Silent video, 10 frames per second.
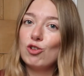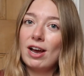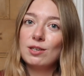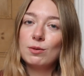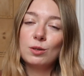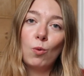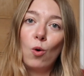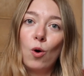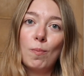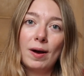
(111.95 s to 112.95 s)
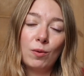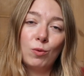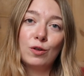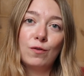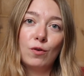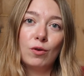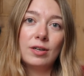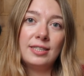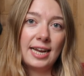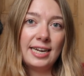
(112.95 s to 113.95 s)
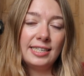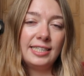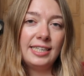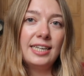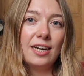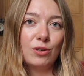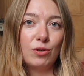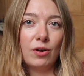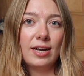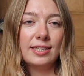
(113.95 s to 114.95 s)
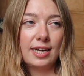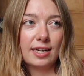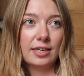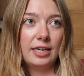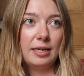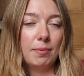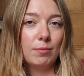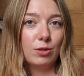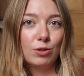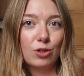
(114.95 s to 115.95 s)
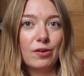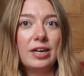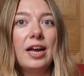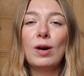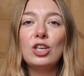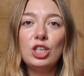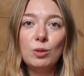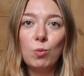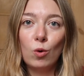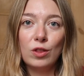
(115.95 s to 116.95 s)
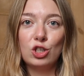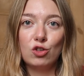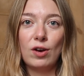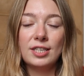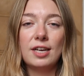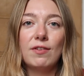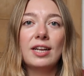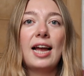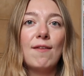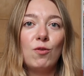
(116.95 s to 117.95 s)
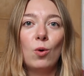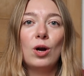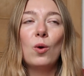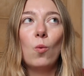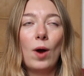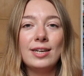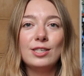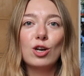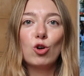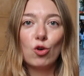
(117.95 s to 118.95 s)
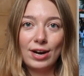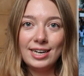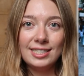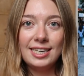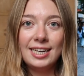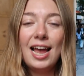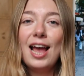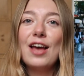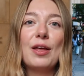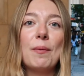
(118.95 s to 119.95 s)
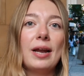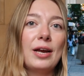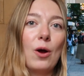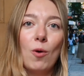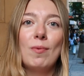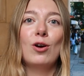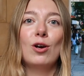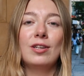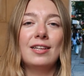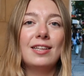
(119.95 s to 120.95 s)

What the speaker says: dress was worn by the wonderful Daisy. I don't know her second name, I'm so sorry. When she wore this dress, I feel like everyone went crazy. They were like, oh my god, like